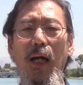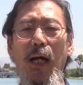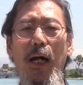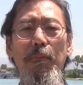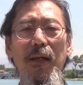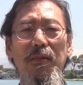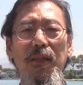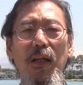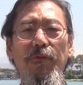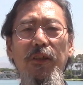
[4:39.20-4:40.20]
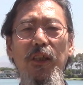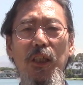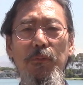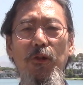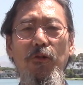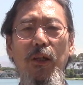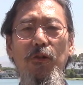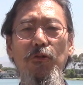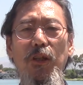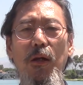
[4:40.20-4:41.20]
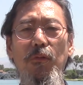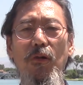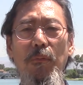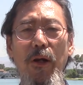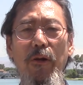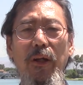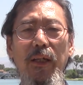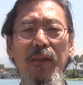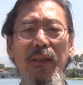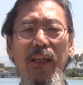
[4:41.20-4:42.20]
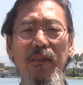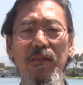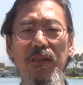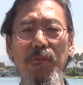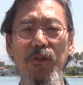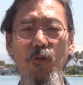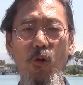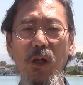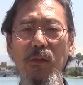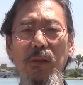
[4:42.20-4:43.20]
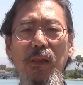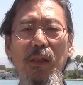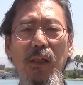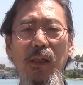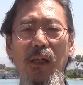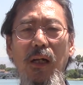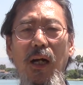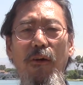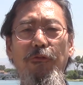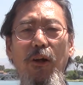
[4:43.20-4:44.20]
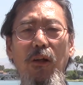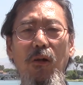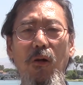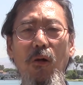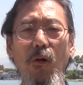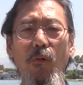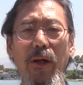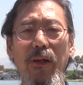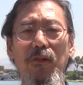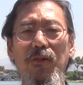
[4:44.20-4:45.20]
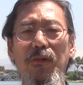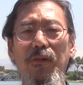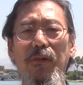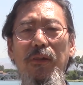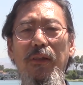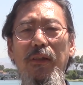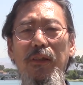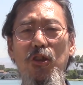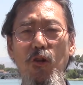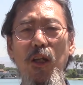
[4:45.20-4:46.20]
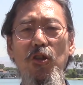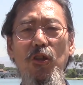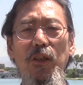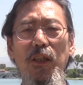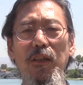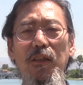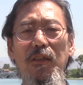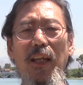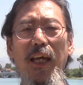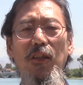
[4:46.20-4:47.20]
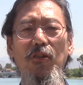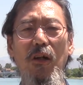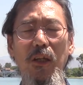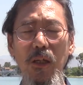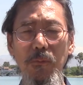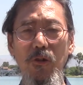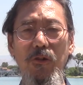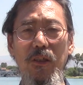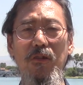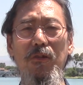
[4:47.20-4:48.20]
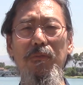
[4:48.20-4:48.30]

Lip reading: I myself am an immigrant who came to America in 1971. I felt always stranger in this land of the immigrant.